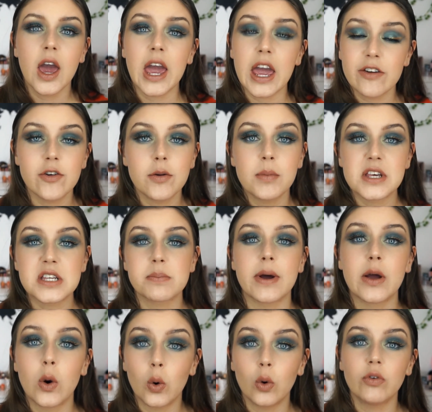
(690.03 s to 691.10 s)
If you missed my
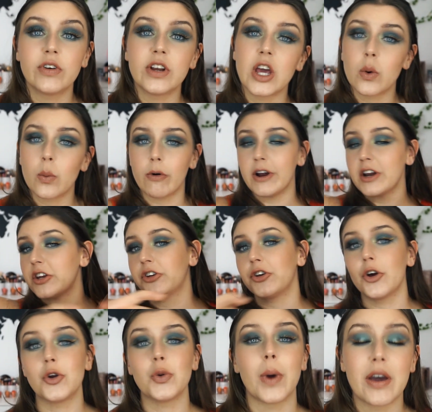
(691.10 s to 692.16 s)
haul video where I just
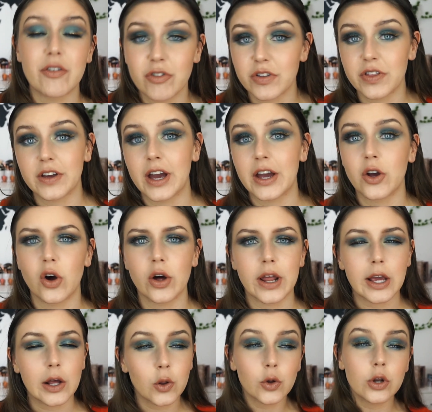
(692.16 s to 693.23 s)
showed you everything I got,
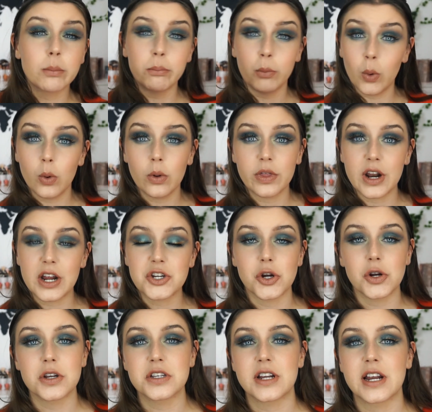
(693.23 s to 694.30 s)
including more than I
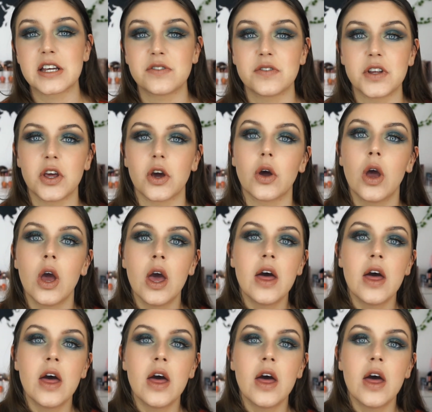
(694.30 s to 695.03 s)
showed in today's video,